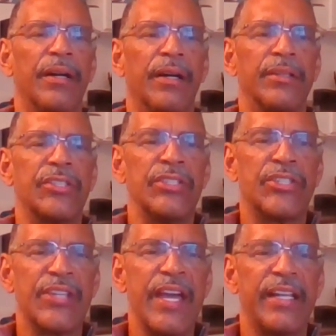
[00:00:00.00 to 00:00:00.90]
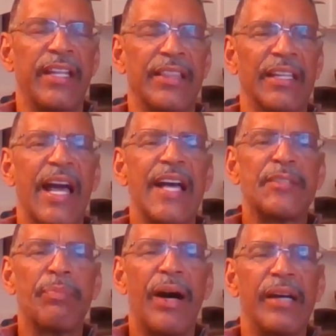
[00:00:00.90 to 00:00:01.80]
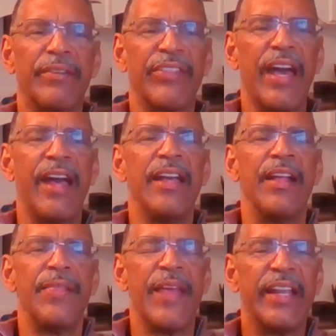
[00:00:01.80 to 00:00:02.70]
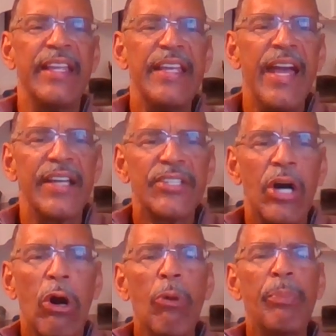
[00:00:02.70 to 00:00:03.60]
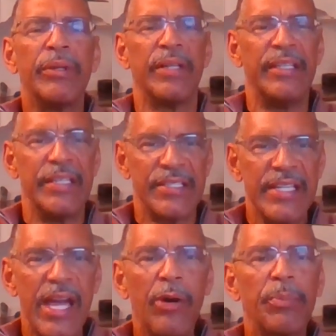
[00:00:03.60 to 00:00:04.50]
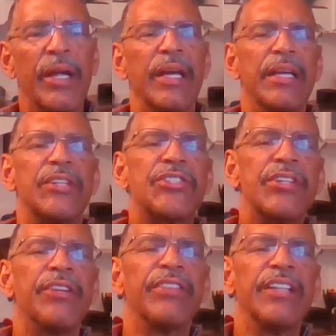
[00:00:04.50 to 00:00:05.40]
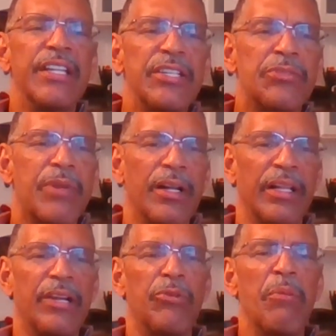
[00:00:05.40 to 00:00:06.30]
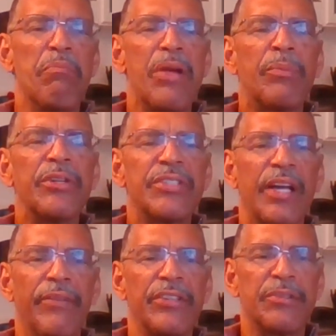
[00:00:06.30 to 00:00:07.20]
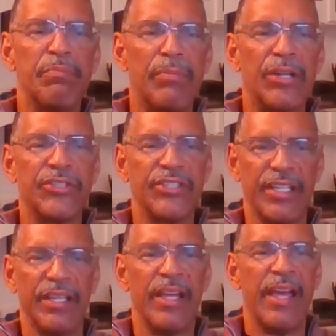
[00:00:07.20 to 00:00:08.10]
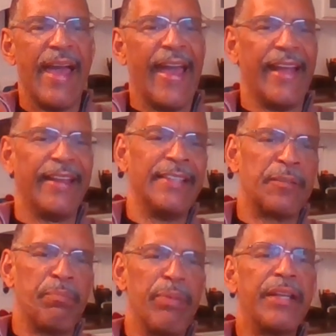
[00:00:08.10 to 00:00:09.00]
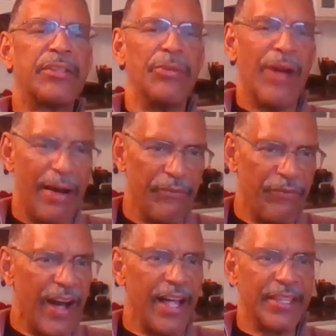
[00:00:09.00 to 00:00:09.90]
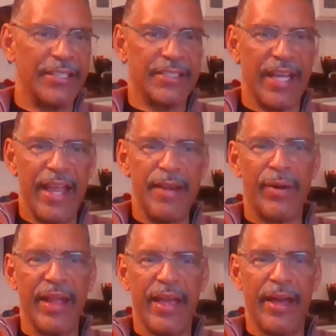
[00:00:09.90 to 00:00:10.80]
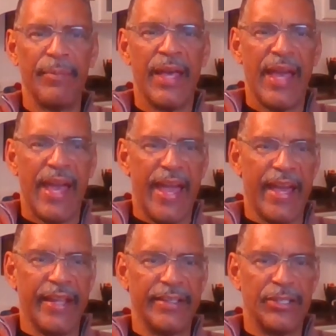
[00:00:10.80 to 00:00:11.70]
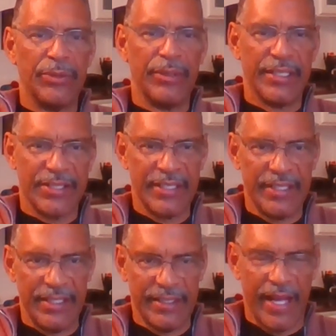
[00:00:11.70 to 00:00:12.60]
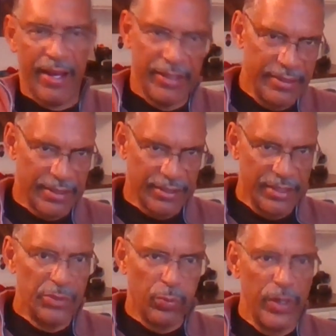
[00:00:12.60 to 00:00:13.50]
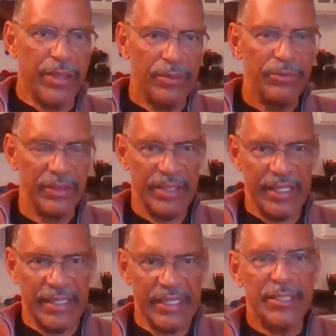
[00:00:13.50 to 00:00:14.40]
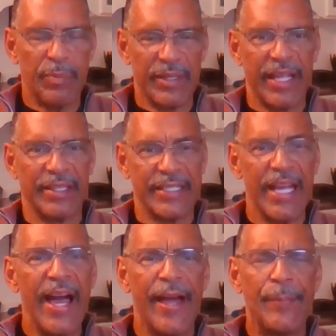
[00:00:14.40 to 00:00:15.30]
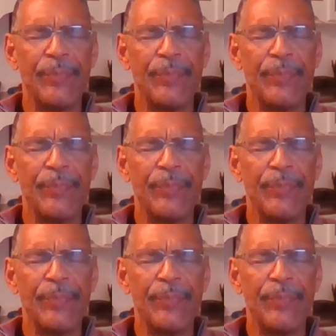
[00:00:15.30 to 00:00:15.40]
she said in the last part of that, that he has opened, he has helped his servant Israel in remembrance of his mercy. And he spake to our fathers, to Abraham, and to his seed. Now, she's with Elizabeth at the time.